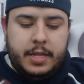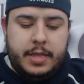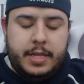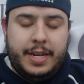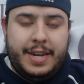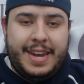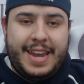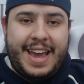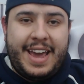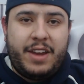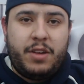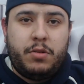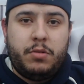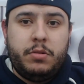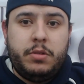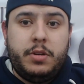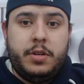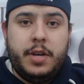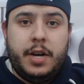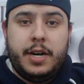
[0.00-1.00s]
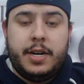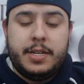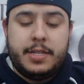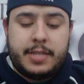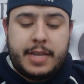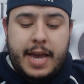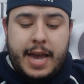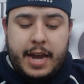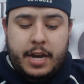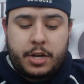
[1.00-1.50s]
The Nano
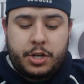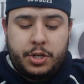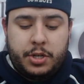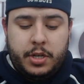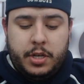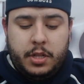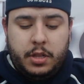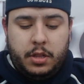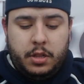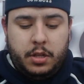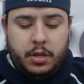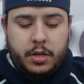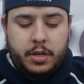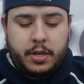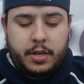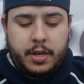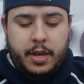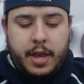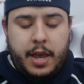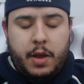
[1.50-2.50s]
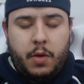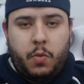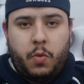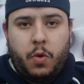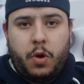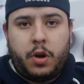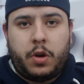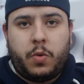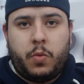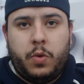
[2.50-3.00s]
does actually look and
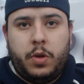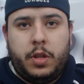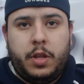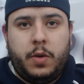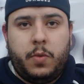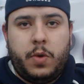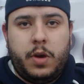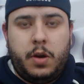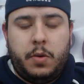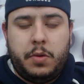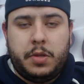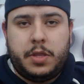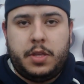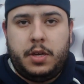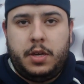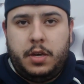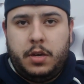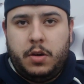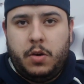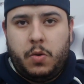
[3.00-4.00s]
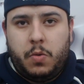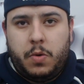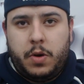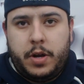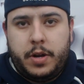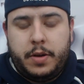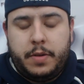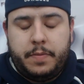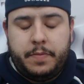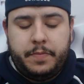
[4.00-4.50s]
work really well with the Eagle
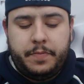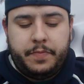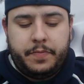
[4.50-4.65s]
1.